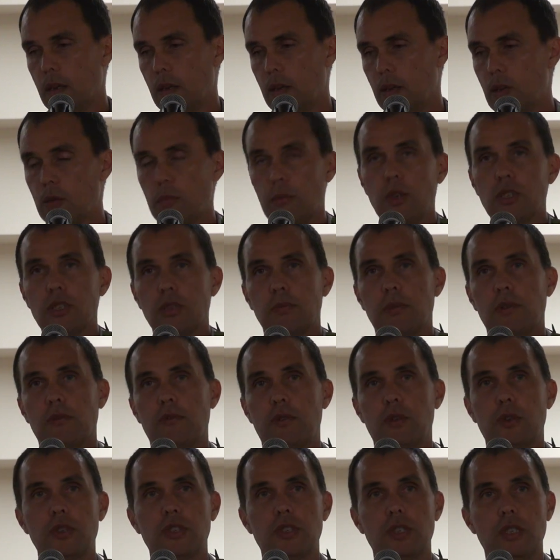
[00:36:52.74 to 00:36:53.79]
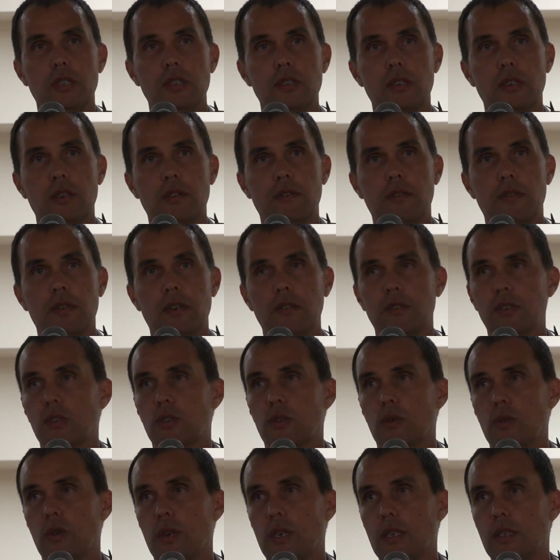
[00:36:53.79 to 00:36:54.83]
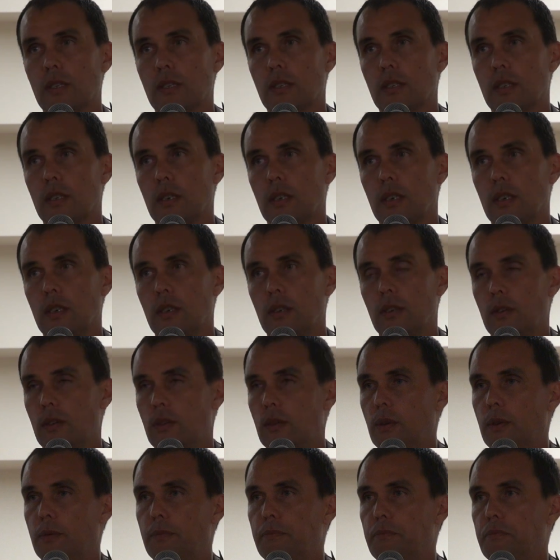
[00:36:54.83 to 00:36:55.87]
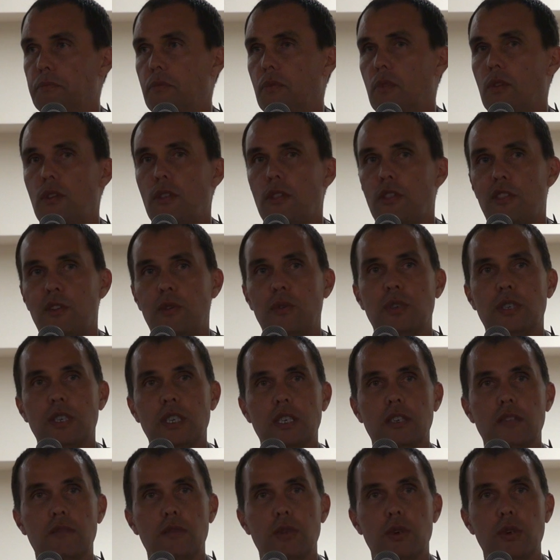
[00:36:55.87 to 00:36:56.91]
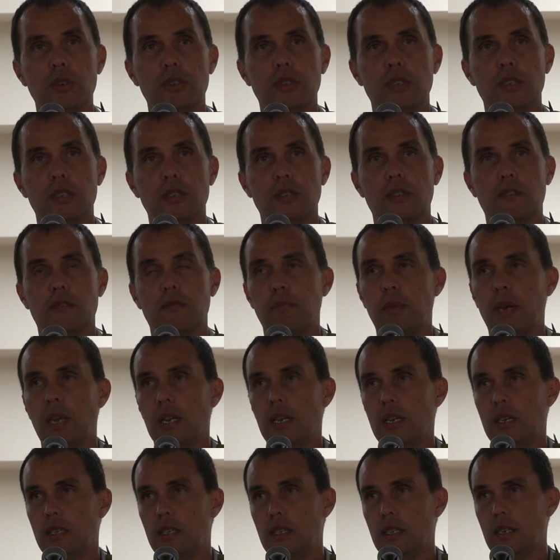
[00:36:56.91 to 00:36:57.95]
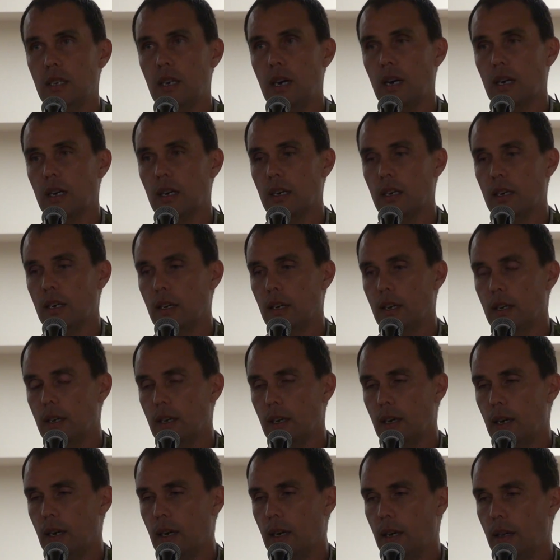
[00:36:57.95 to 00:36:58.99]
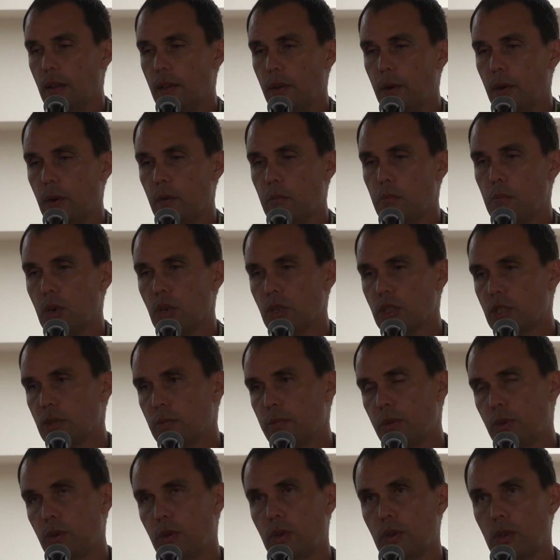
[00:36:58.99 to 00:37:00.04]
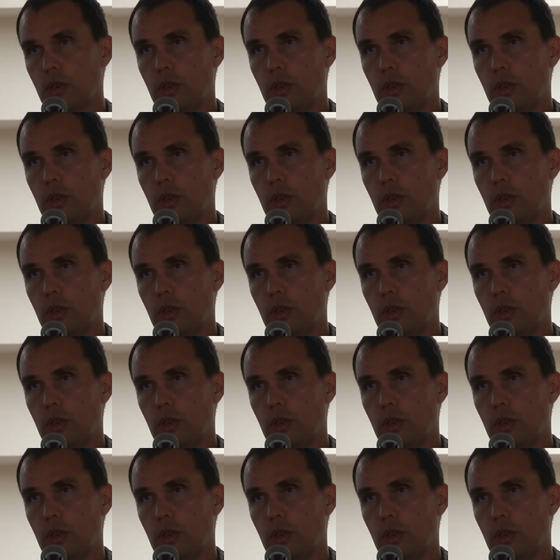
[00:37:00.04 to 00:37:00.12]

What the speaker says: multiple versions of stories. There are 13 versions of Pele and Hi'iaka. There are multiple